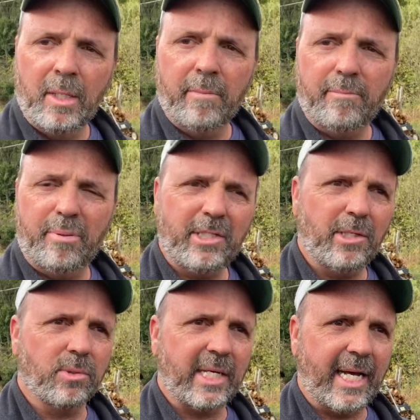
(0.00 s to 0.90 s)
Put you
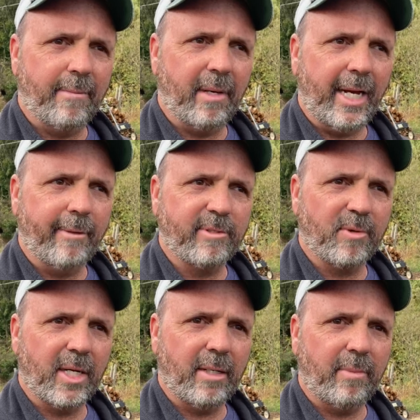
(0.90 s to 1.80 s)
on time lapse
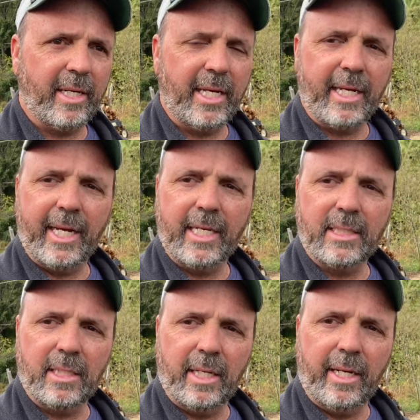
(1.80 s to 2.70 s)
probably and get it
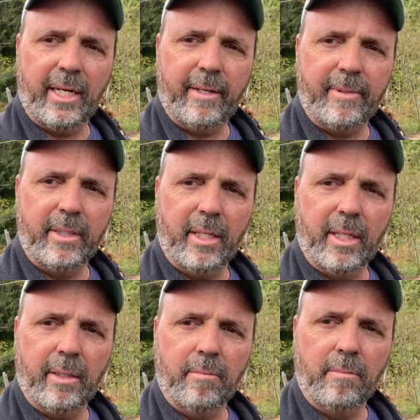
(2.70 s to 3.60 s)
set up
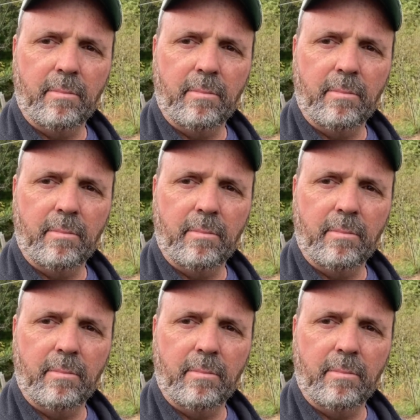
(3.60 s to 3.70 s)
and